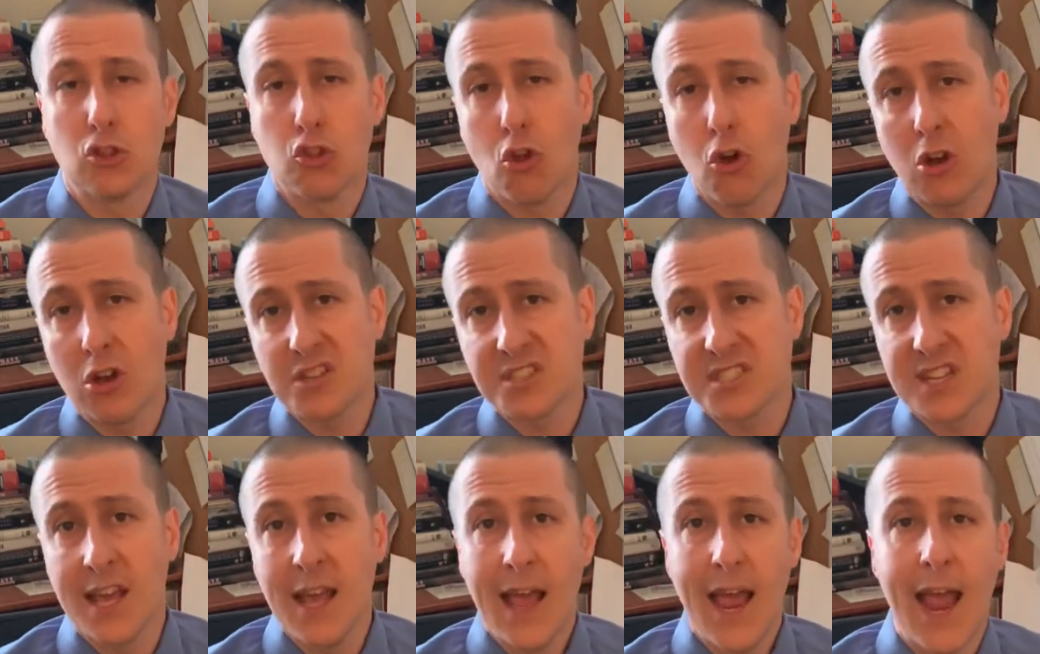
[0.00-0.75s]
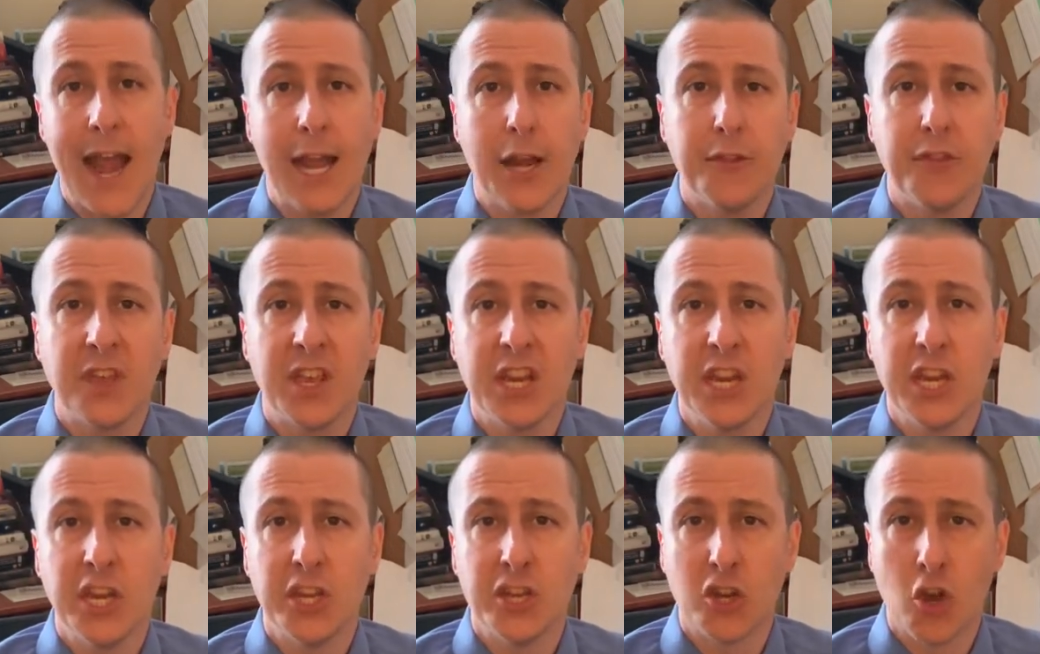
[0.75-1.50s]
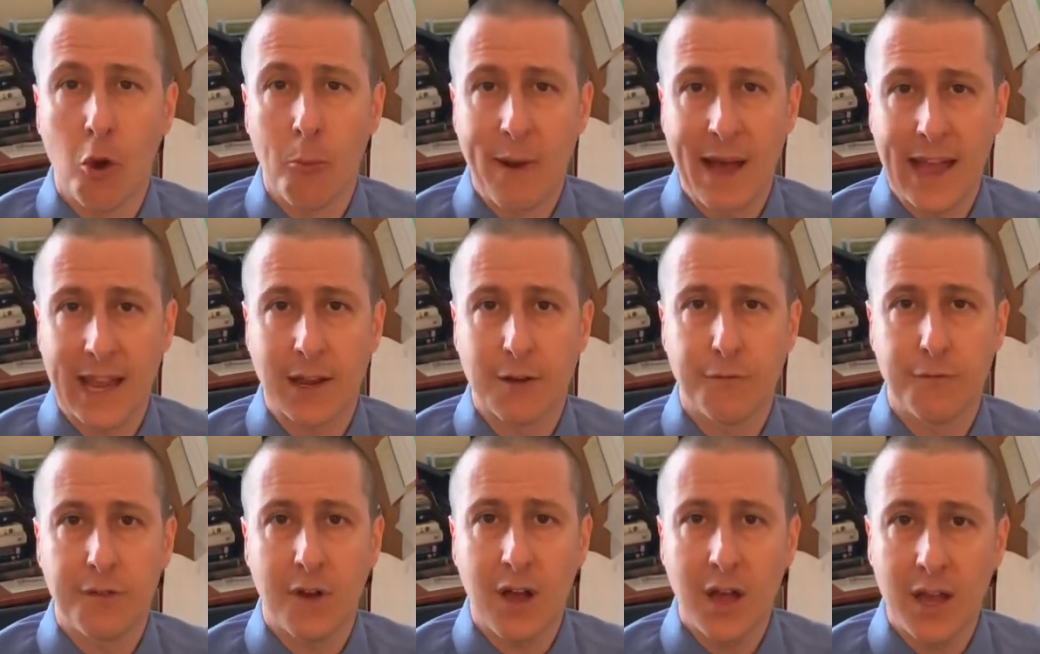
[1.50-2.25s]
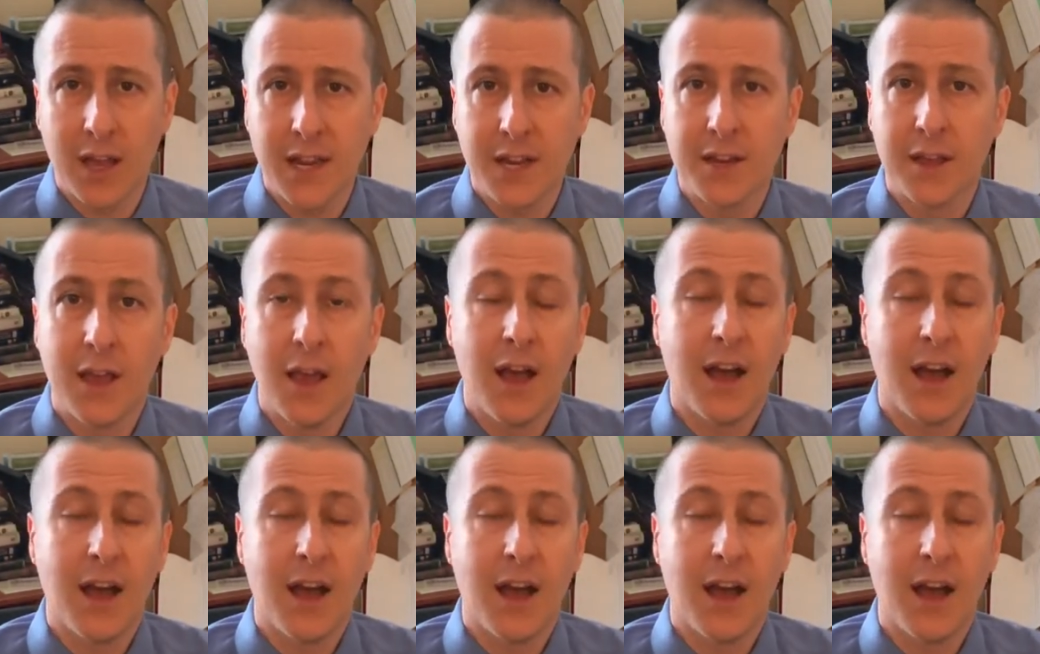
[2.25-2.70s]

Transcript: lost, anything you need to go back and find,